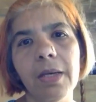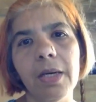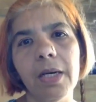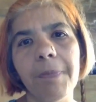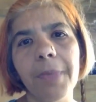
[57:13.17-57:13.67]

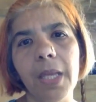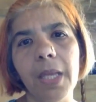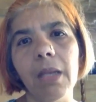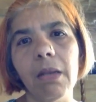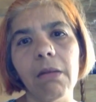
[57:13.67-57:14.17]
um, mm-hmm.
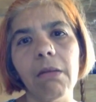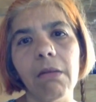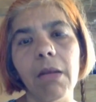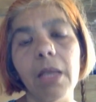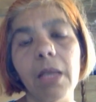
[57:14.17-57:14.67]
in,
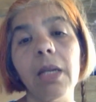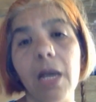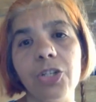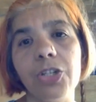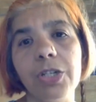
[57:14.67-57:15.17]
in
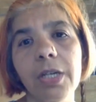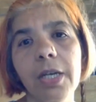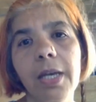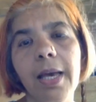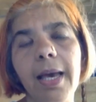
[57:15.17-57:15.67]
Kutch.
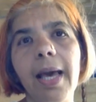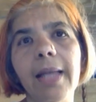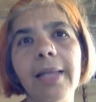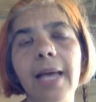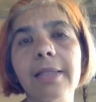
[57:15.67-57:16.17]

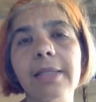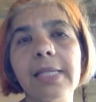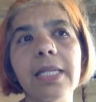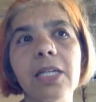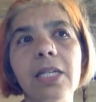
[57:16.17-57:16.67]
And that is
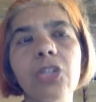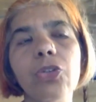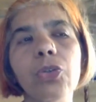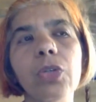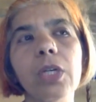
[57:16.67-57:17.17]
leading
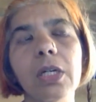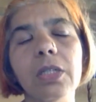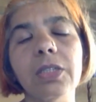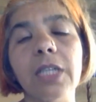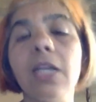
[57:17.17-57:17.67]
to the
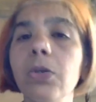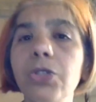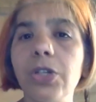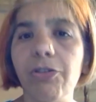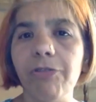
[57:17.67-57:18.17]

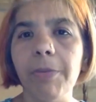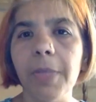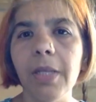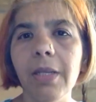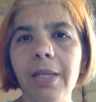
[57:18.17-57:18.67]
seclusion of
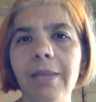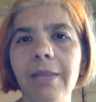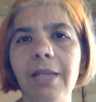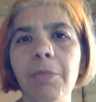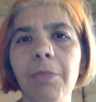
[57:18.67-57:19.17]
women in the
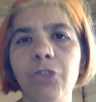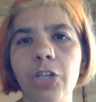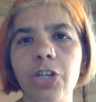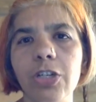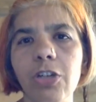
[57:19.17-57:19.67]
name of
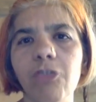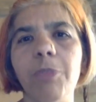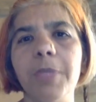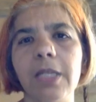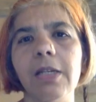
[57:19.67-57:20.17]
tradition, of a
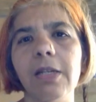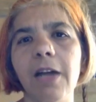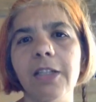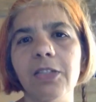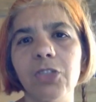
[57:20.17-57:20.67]
particular
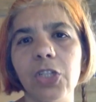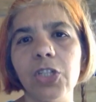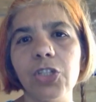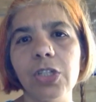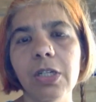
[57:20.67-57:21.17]
kind of
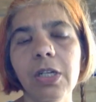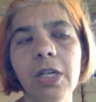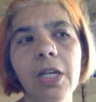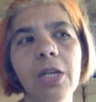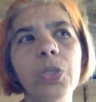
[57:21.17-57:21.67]
tradition,
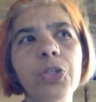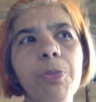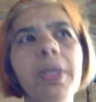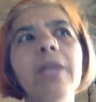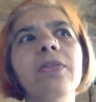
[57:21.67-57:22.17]
which
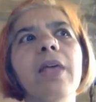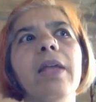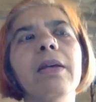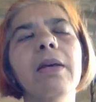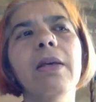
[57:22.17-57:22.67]
means
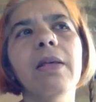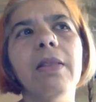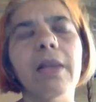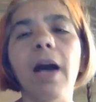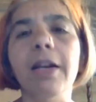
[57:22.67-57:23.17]
that
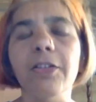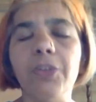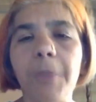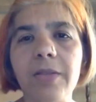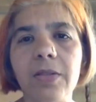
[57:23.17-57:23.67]
the kind of
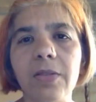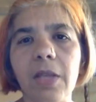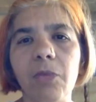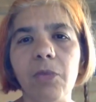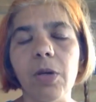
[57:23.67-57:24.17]
spaces
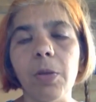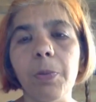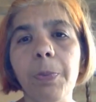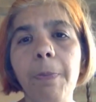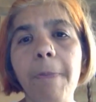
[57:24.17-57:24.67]
that were,
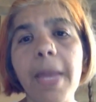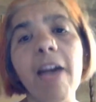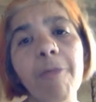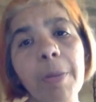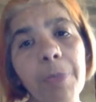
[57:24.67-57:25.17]
may
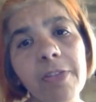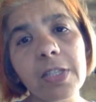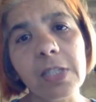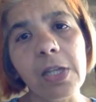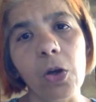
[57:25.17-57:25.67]
have been
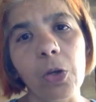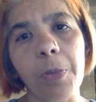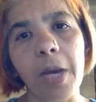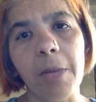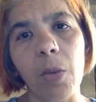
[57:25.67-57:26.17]
previously
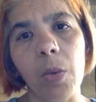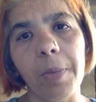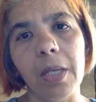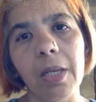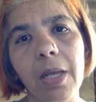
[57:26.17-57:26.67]
occupied by
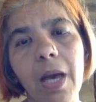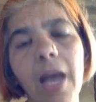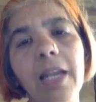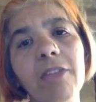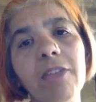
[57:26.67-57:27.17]
women are
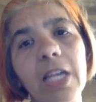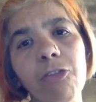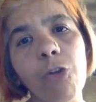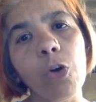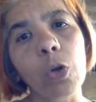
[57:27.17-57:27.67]
now getting
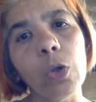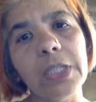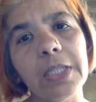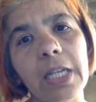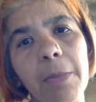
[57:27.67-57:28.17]
foreclosed
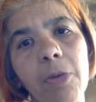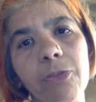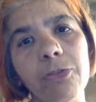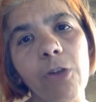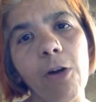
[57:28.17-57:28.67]
in the name of,
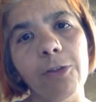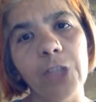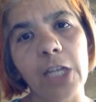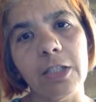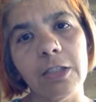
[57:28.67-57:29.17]
of
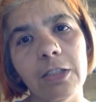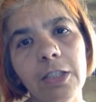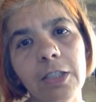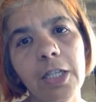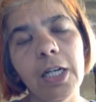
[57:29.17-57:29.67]
gender.
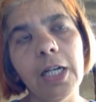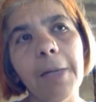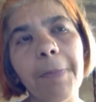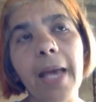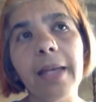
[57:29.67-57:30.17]

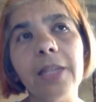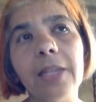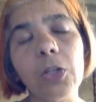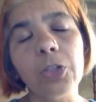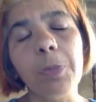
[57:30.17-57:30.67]
Um, and it's
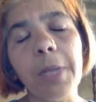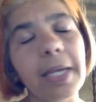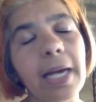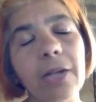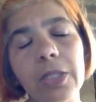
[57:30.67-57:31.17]
also playing
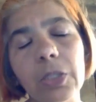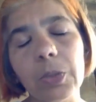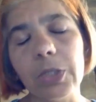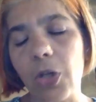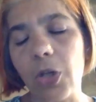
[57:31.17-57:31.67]
out, and this
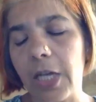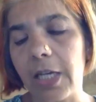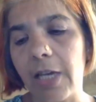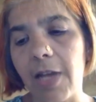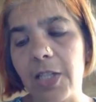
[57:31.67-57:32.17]
was a talk I
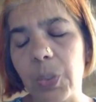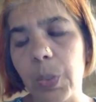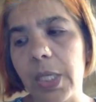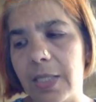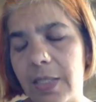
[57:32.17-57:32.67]
gave last
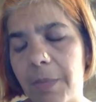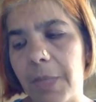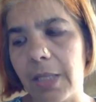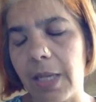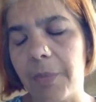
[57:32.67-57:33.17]
week and
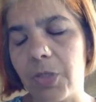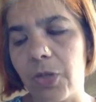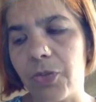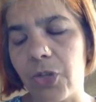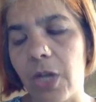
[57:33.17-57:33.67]
something that I'm sort
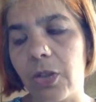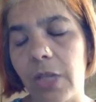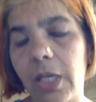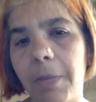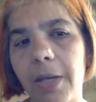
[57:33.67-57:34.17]
of trying to
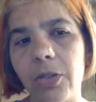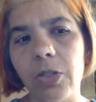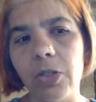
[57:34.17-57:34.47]
think about.